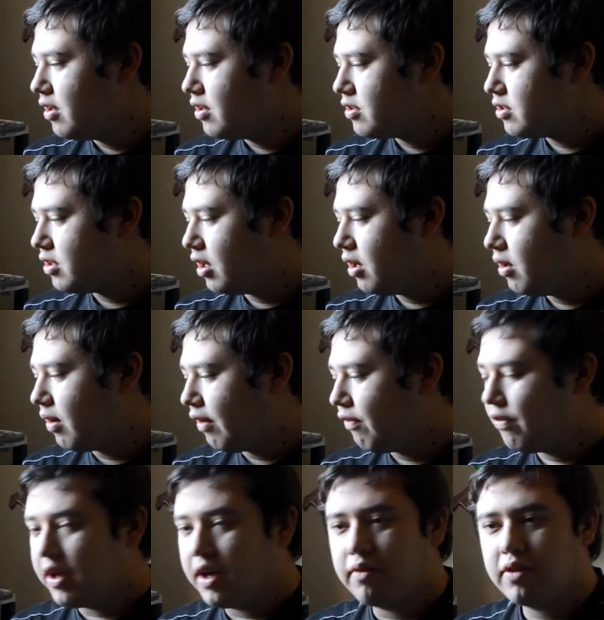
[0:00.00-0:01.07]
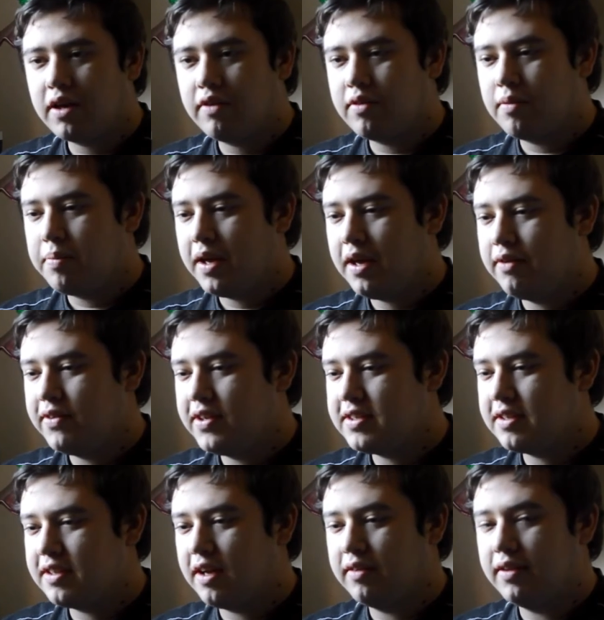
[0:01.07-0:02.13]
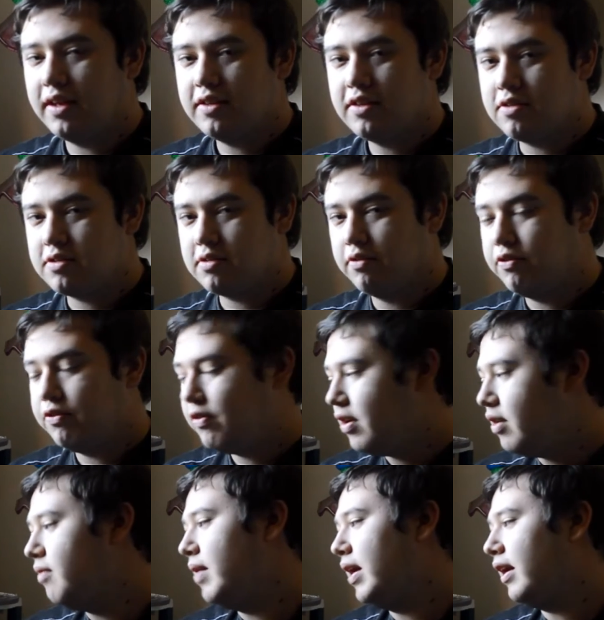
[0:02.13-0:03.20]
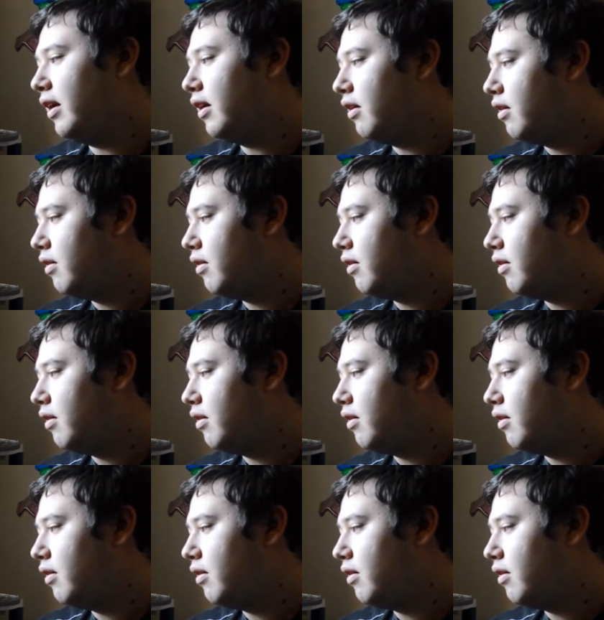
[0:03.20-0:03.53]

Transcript: So I think I'm going to have to pay a visit down there, do some filming,